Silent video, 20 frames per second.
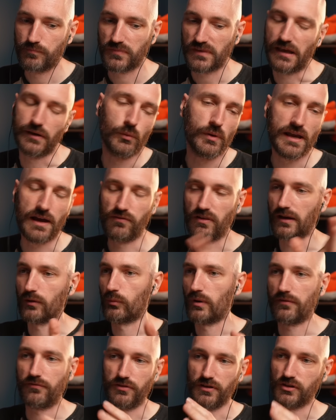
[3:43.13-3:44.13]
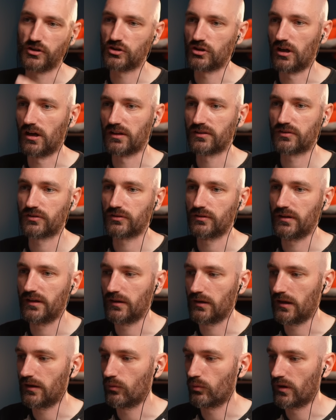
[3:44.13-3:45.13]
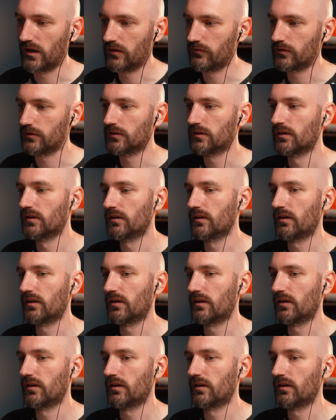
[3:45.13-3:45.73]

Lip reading: And we have like reference shots and whatever.